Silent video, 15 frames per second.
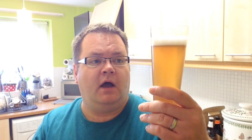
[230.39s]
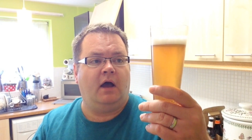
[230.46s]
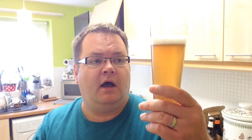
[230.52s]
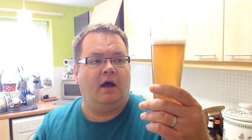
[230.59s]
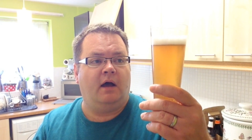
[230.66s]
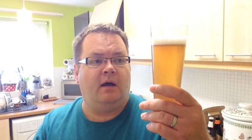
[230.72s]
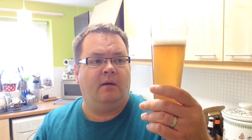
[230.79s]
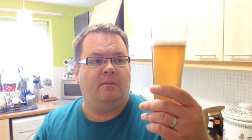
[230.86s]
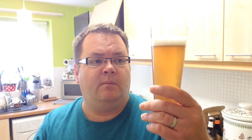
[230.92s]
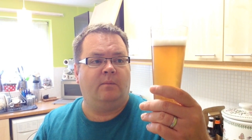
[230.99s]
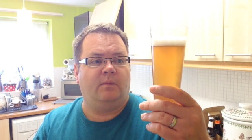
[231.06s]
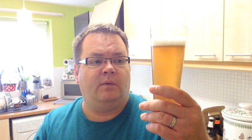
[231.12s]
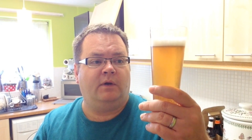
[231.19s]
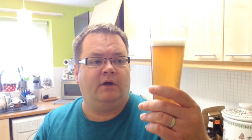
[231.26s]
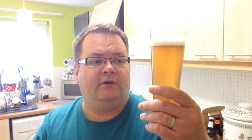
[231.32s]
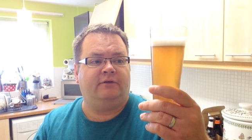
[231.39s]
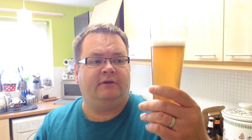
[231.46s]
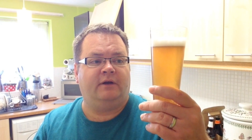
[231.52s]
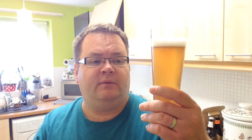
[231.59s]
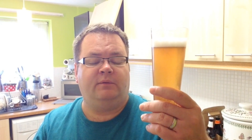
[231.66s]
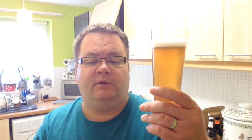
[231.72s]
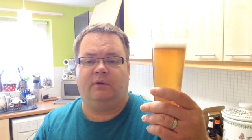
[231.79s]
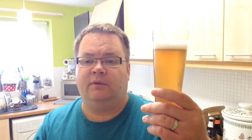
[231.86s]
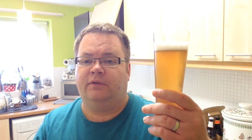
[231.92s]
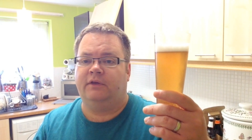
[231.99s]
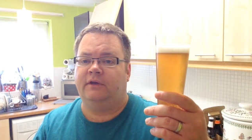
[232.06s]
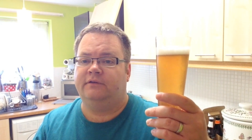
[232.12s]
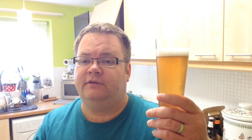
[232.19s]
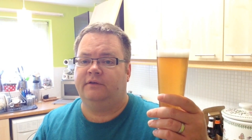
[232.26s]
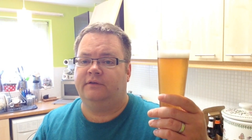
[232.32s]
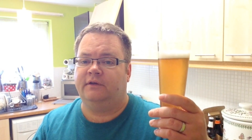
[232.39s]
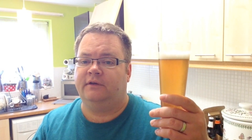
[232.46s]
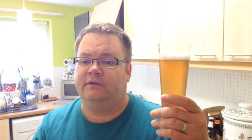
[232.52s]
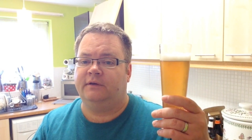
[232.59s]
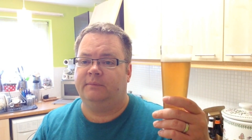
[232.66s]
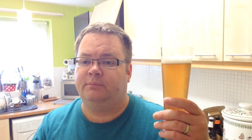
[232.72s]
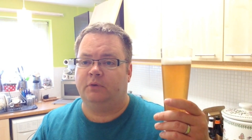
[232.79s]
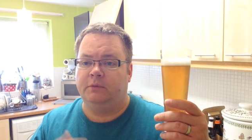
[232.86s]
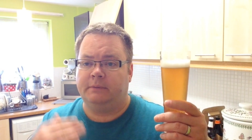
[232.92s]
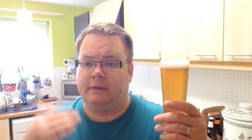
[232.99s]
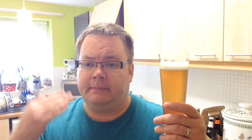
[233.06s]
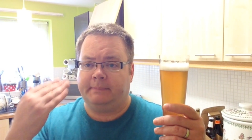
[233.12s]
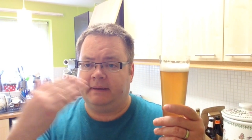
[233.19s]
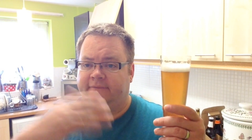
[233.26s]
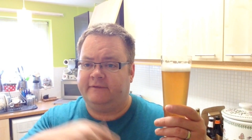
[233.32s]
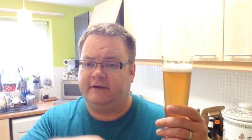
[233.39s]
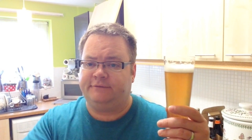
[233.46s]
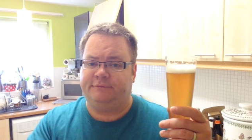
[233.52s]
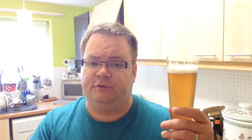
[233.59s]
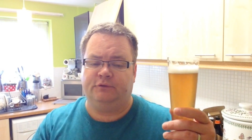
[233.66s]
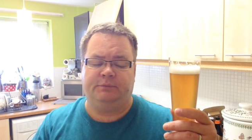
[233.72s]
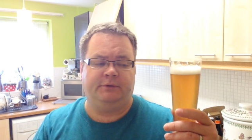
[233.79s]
As you know, we on Thursday BrewBear Beer Festivals,